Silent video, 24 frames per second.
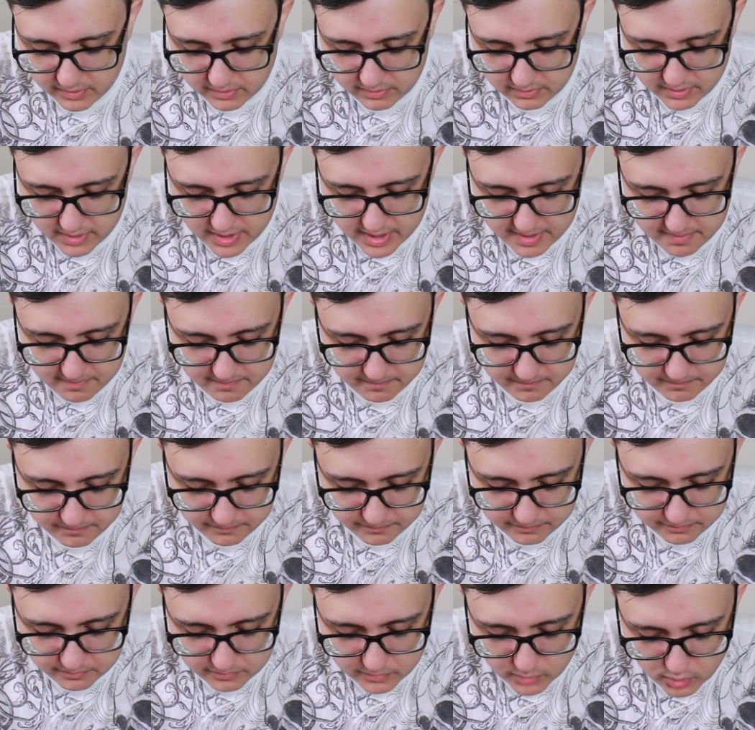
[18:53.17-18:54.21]
All right,
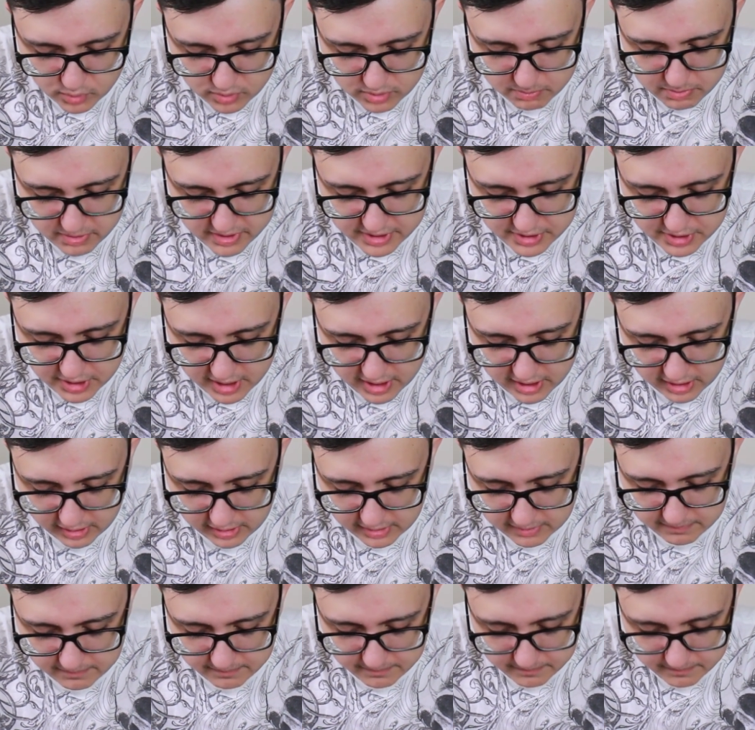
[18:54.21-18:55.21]
well, they're pretty dark.